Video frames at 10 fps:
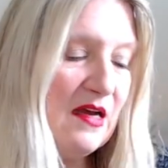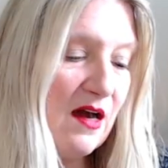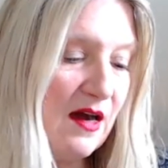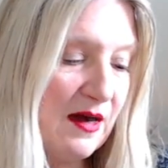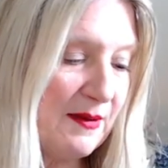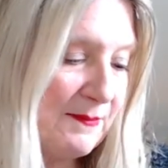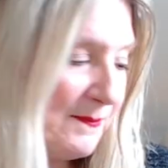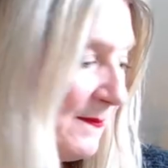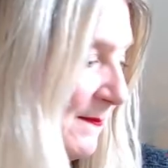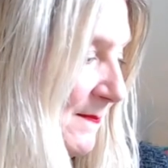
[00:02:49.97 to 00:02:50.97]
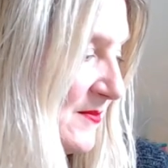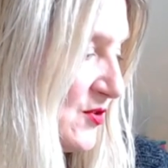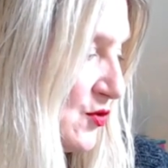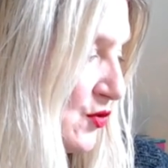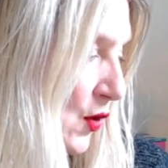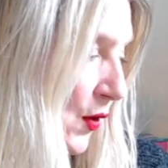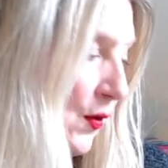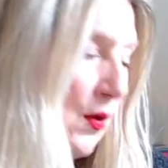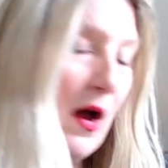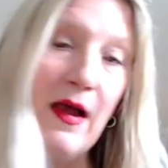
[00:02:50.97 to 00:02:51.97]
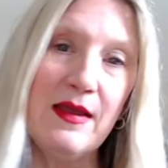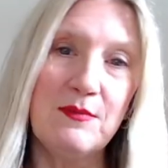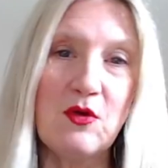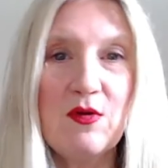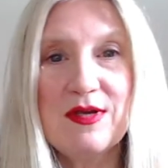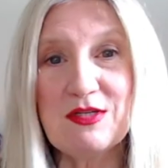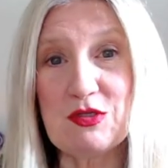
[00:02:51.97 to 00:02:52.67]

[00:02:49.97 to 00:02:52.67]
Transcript: Um, so I am going